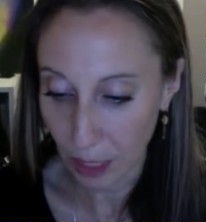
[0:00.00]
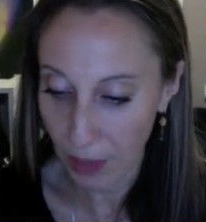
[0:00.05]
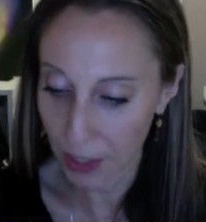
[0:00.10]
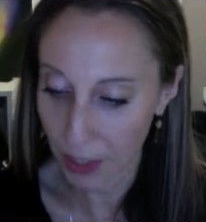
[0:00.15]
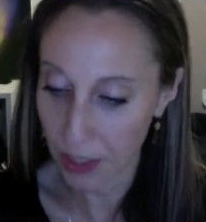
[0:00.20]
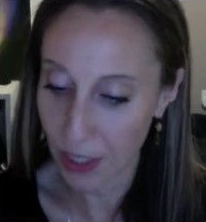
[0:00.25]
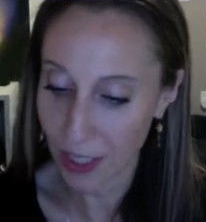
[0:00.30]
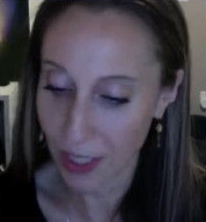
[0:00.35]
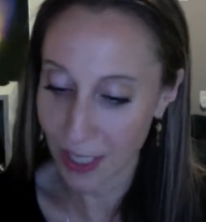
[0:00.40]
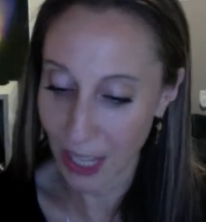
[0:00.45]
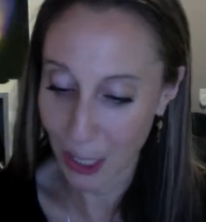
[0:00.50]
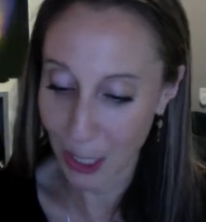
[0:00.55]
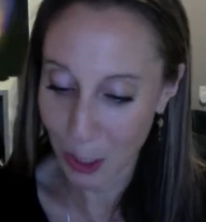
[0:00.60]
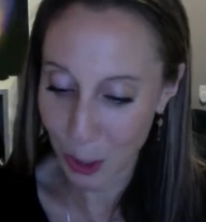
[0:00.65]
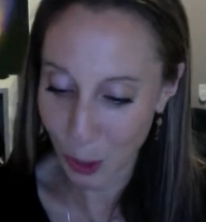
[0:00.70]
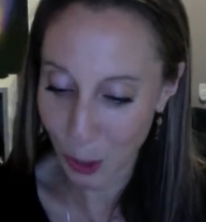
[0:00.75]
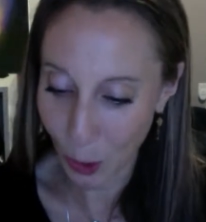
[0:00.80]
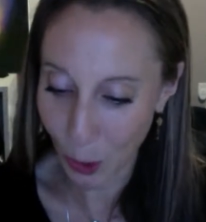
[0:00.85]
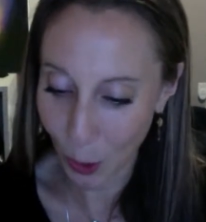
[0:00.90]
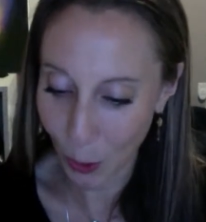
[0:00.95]
This is not
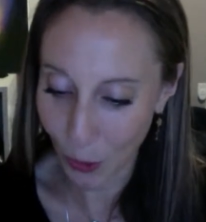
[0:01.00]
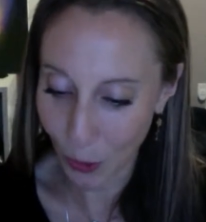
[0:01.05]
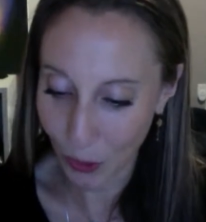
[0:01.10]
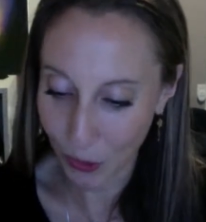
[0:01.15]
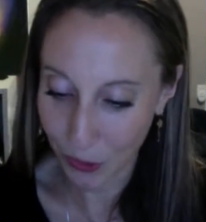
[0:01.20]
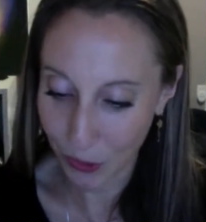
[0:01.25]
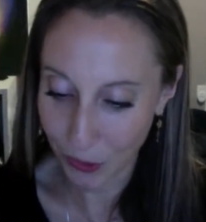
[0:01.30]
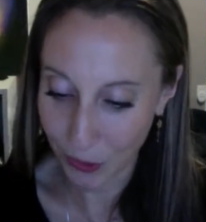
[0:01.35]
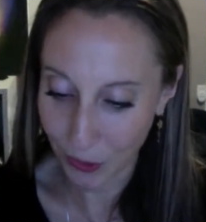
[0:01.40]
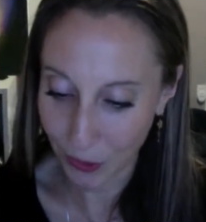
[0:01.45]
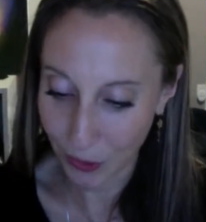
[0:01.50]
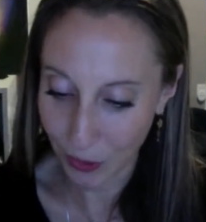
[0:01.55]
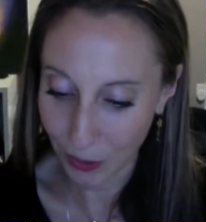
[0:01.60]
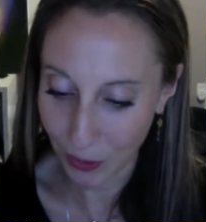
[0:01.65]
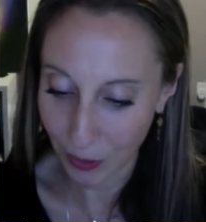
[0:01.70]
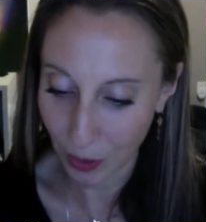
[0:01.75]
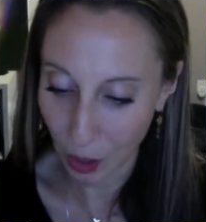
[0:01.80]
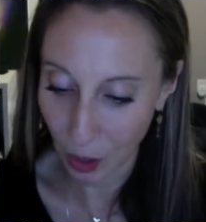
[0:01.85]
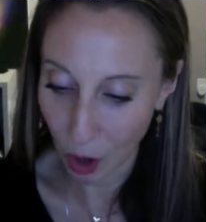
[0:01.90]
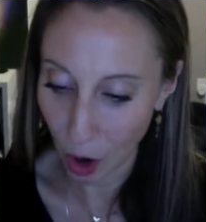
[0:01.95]
so.
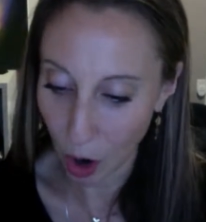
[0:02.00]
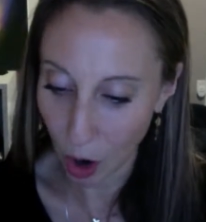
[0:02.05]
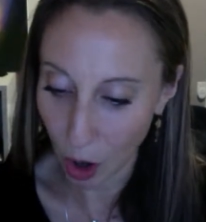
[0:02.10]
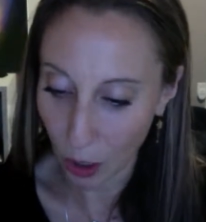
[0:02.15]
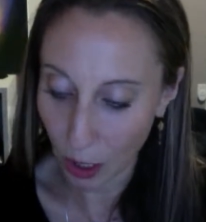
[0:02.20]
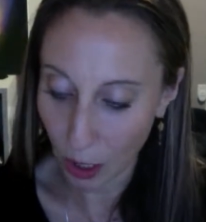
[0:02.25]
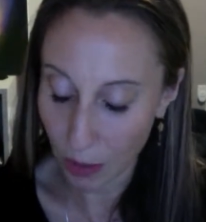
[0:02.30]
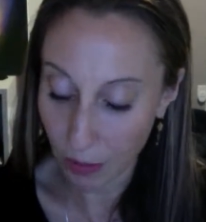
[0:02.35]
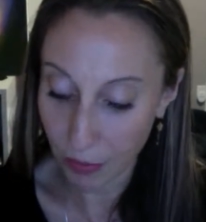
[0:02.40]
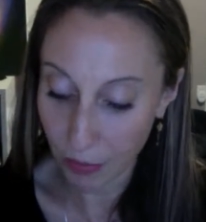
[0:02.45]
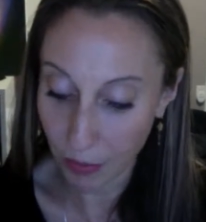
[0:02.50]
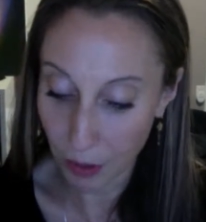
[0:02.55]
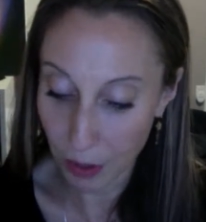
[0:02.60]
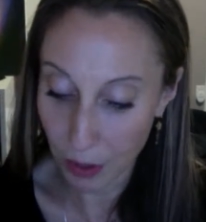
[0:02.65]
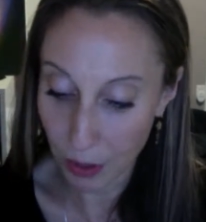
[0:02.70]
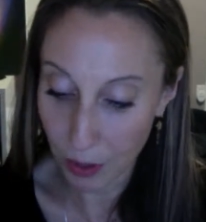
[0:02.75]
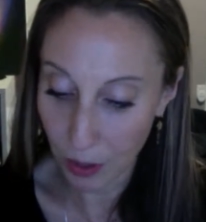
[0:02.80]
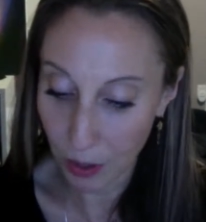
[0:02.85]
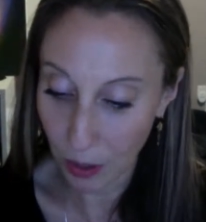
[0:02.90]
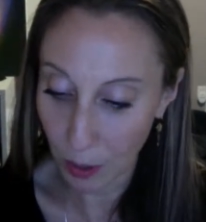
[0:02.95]
All at
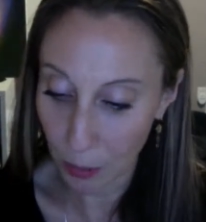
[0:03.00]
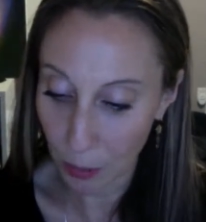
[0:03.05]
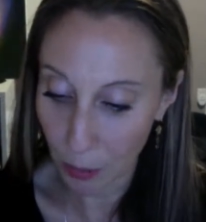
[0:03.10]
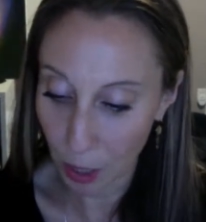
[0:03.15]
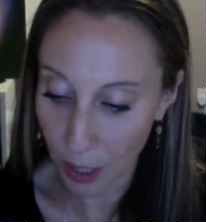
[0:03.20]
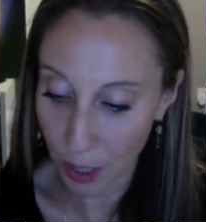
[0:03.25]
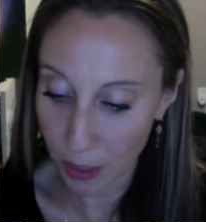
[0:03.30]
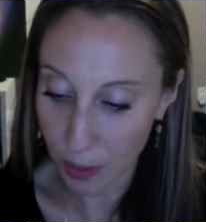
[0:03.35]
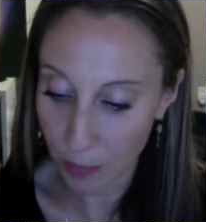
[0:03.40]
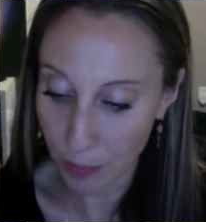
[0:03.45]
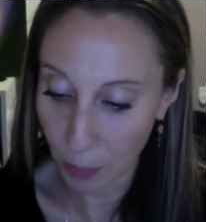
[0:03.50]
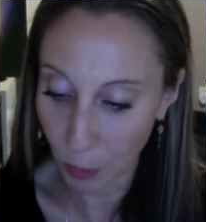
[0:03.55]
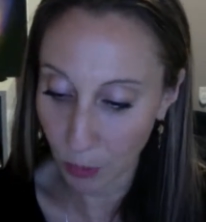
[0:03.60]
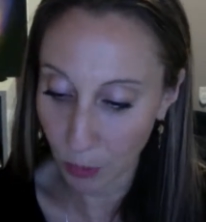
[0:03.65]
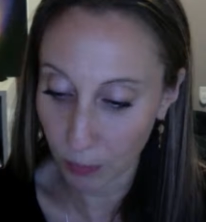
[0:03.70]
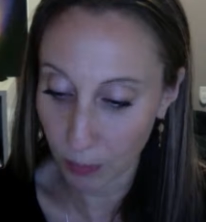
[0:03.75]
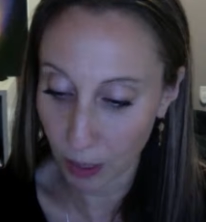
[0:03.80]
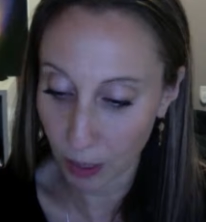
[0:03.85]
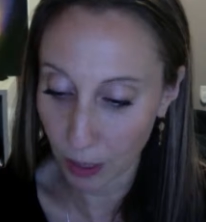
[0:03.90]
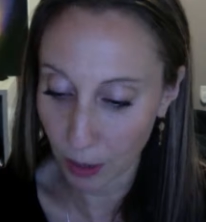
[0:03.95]
first comprise both
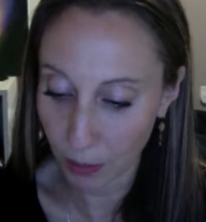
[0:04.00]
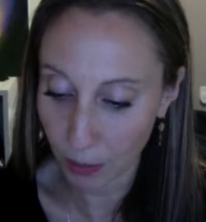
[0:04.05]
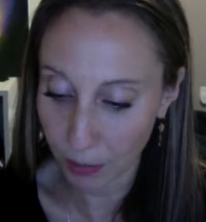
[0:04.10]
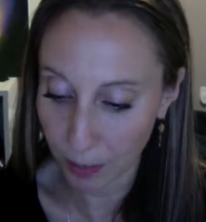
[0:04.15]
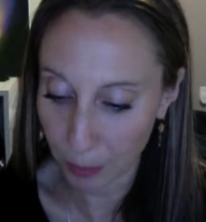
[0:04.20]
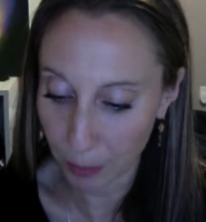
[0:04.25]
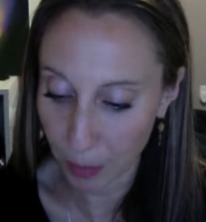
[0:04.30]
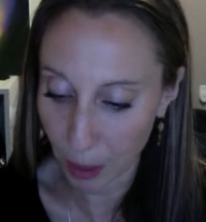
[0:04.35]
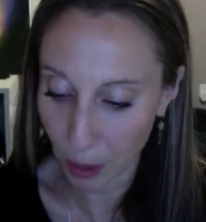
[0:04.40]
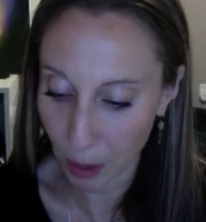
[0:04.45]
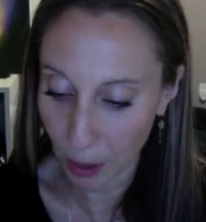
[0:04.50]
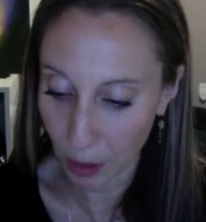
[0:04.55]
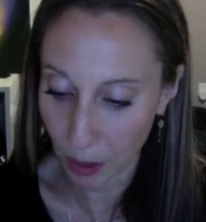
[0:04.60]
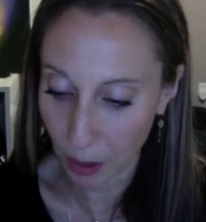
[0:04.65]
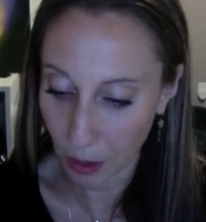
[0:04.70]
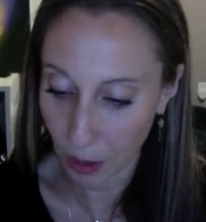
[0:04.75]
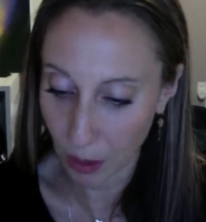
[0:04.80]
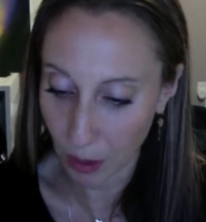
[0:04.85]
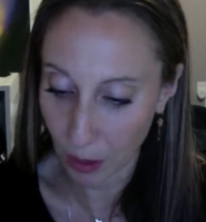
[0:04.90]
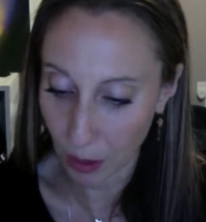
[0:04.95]
male and female,
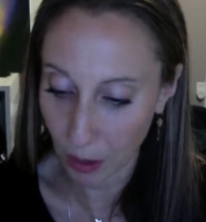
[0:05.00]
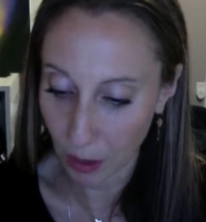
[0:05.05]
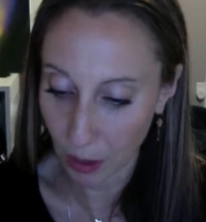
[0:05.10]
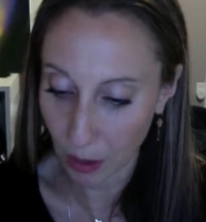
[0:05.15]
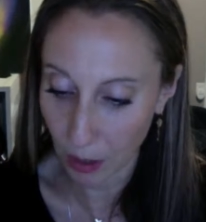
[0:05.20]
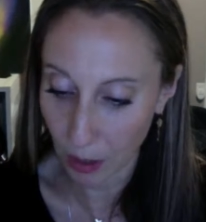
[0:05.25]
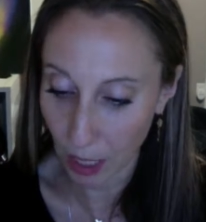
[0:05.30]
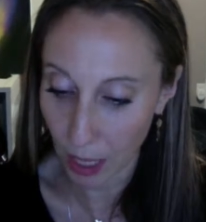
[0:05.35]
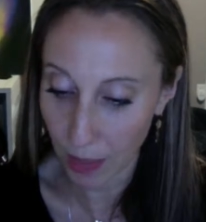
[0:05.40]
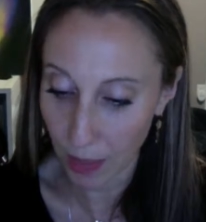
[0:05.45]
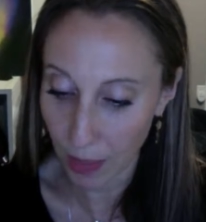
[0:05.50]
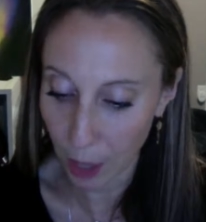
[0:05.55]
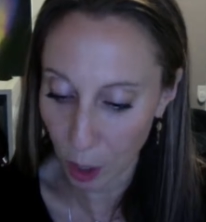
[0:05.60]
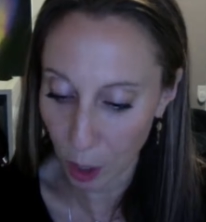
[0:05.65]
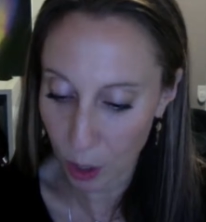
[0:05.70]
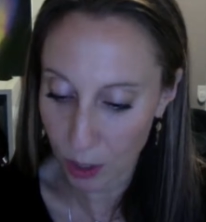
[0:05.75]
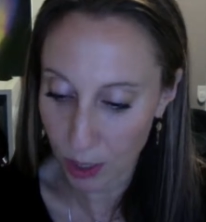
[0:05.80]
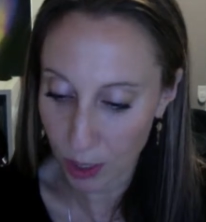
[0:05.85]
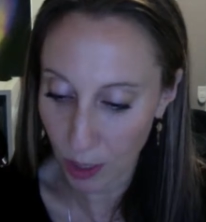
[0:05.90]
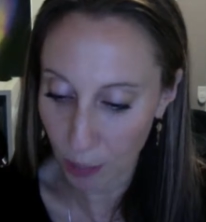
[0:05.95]
and they are
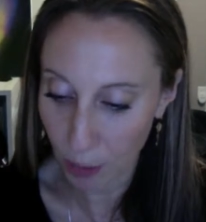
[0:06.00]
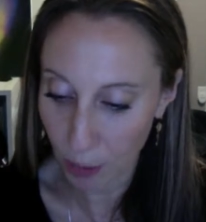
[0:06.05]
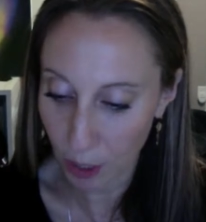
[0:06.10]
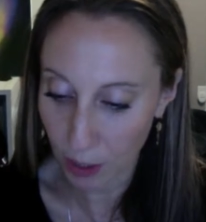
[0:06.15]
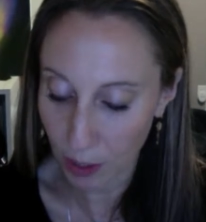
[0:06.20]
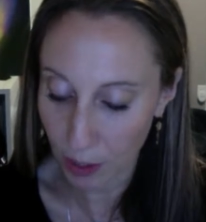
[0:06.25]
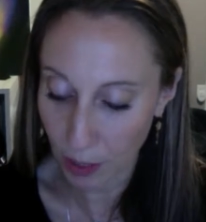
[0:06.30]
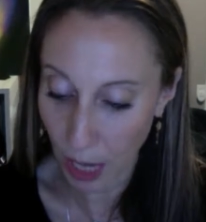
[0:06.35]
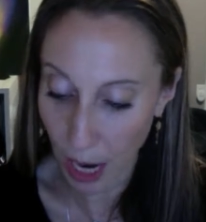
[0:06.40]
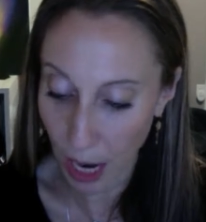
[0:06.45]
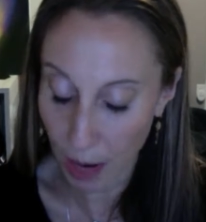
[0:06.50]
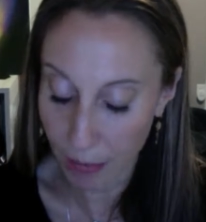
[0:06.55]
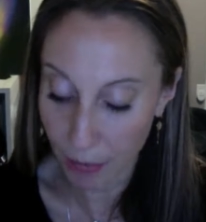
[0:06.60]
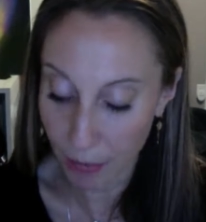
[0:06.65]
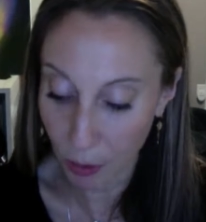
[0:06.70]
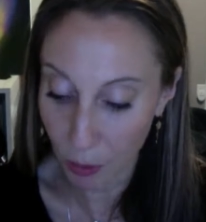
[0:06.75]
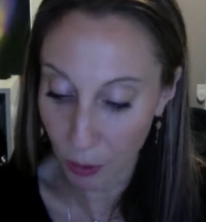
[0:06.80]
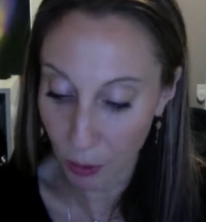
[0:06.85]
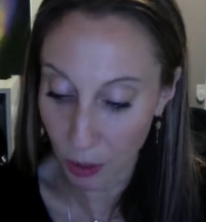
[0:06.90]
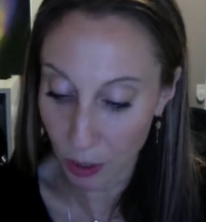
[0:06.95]
separated
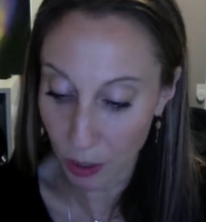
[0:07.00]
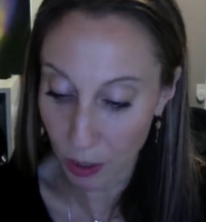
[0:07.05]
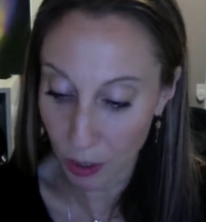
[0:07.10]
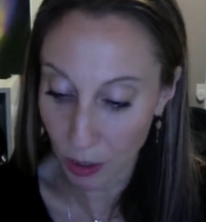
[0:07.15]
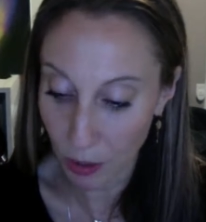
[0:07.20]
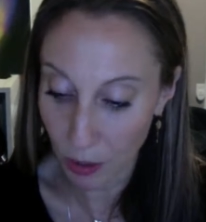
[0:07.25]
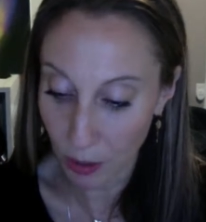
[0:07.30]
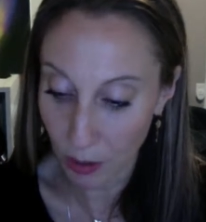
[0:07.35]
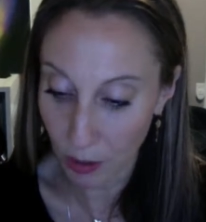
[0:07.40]
afterwards.